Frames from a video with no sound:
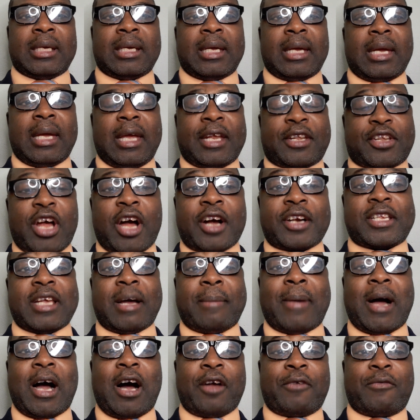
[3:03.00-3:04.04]
He talked
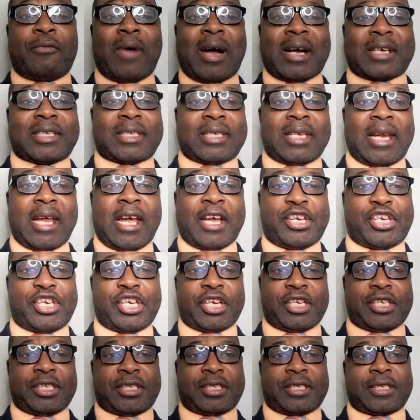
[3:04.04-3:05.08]
about
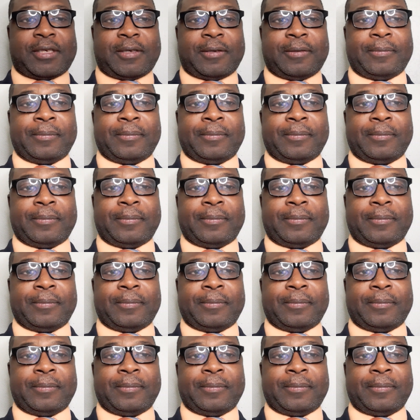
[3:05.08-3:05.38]
vaccinations